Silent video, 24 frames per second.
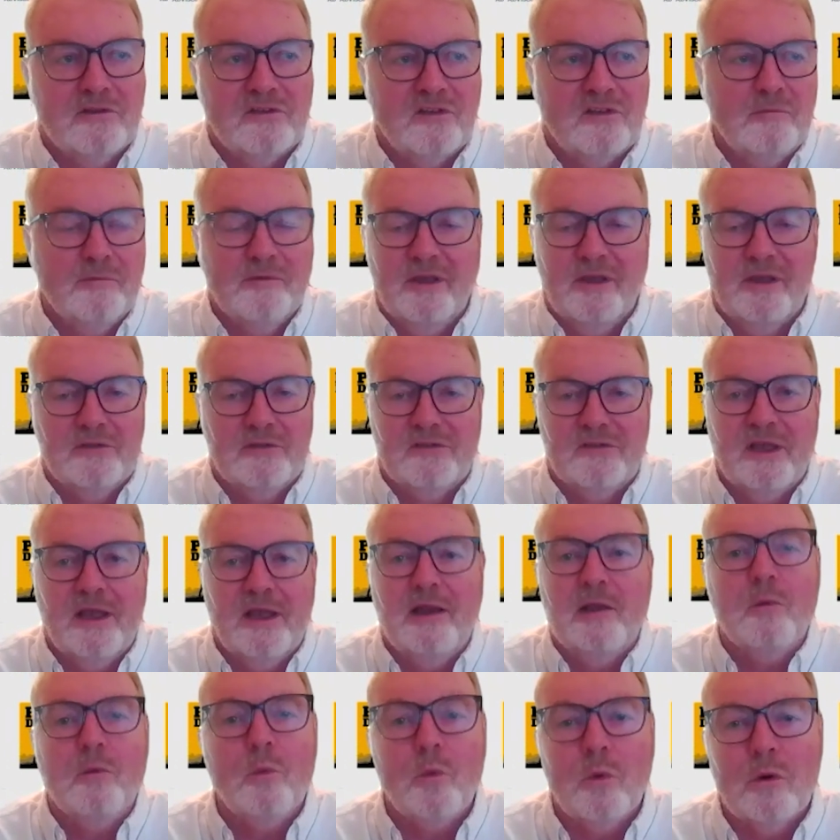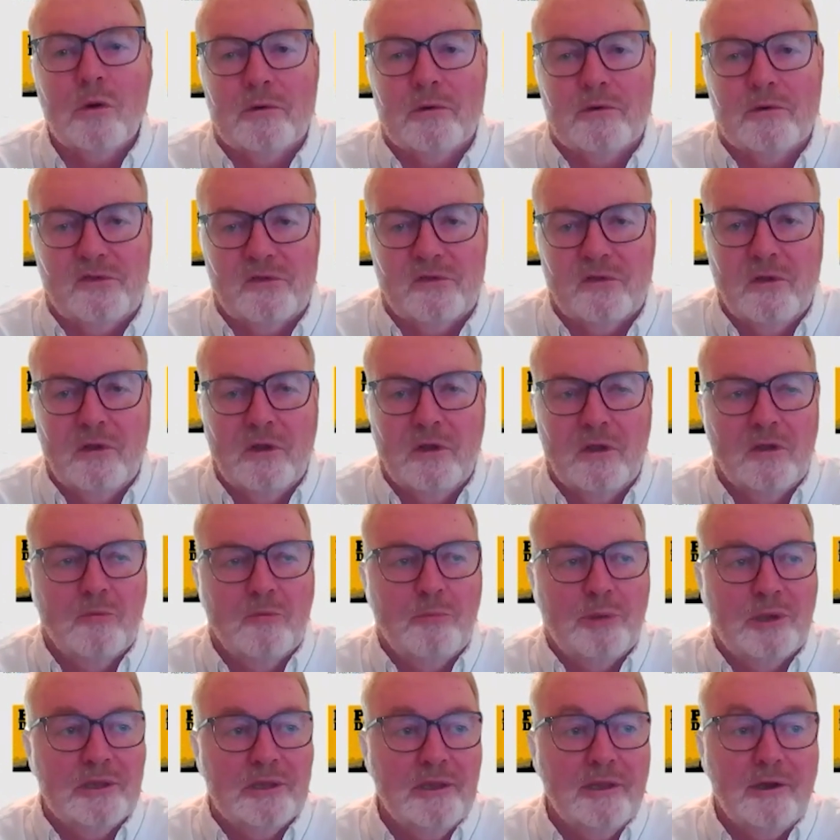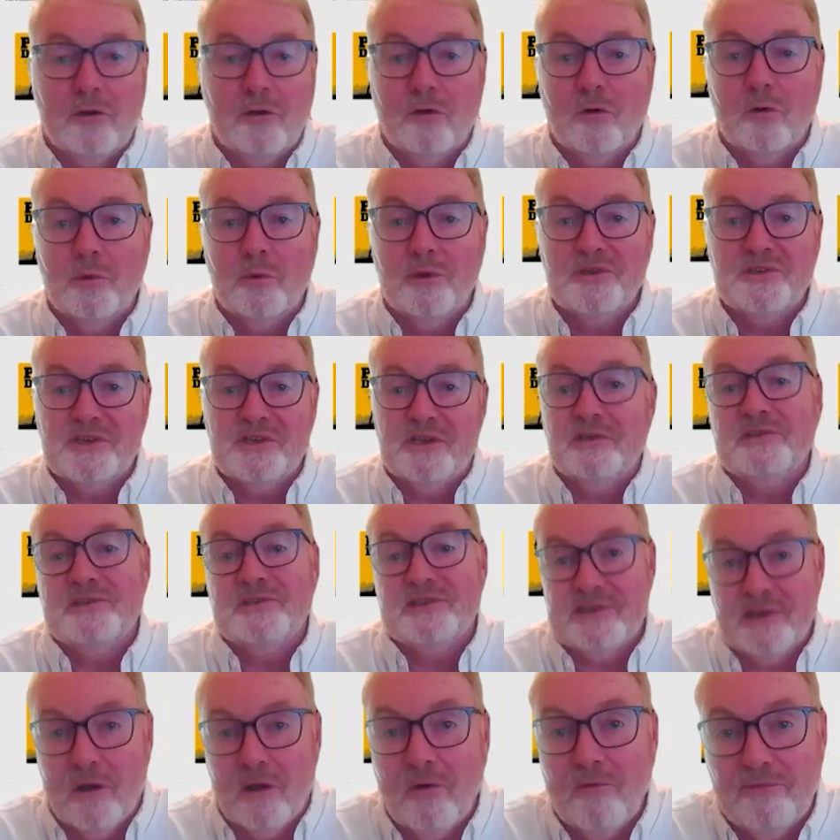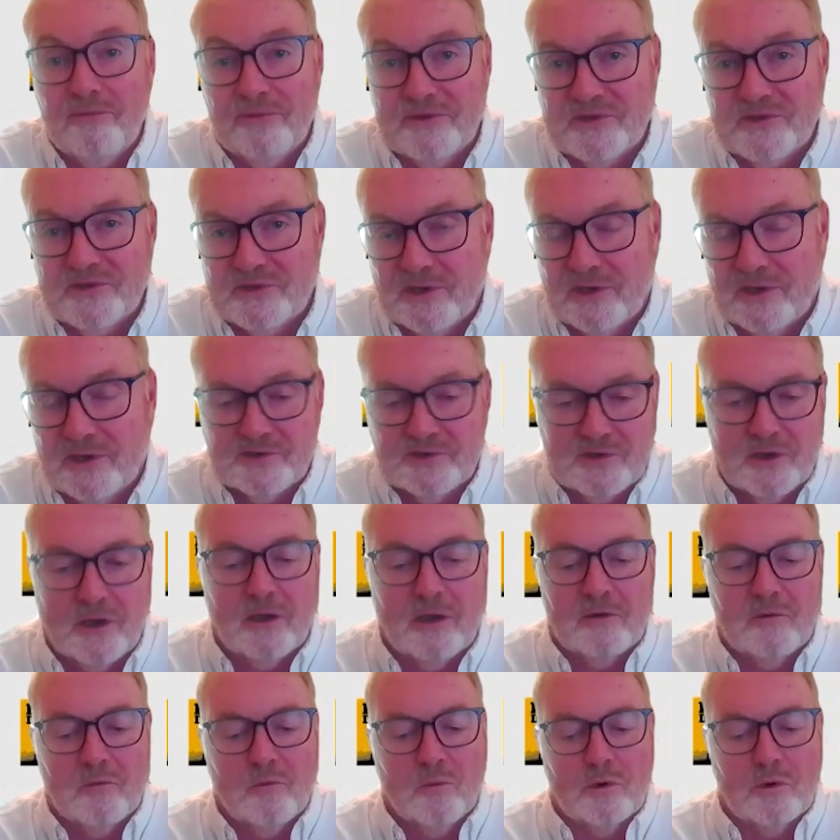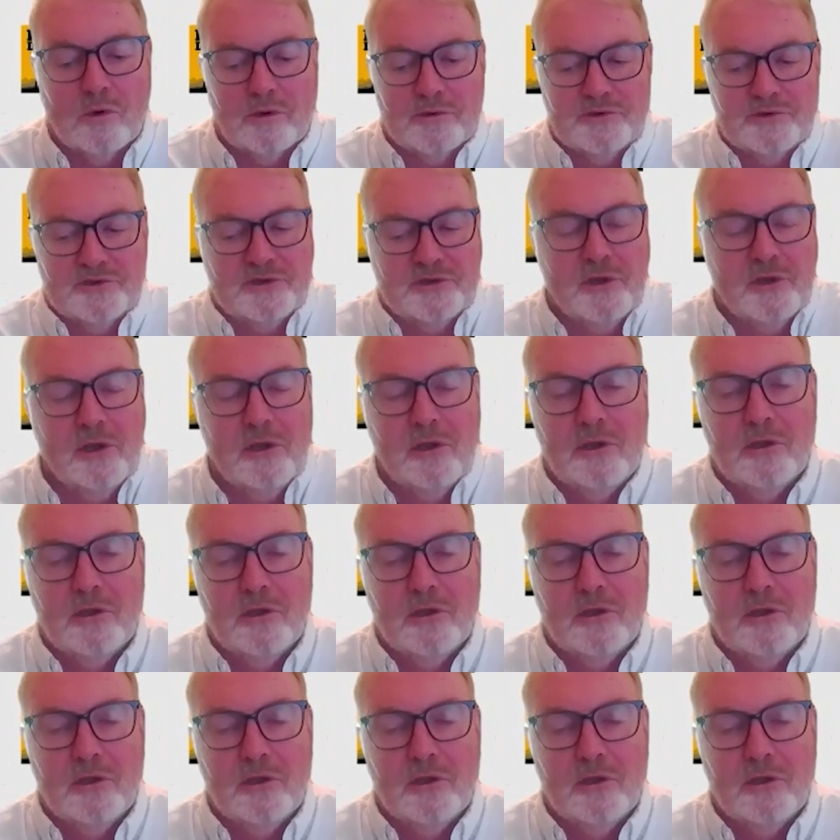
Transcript: It seems like it's getting worse. Political risk itself has gotten worse.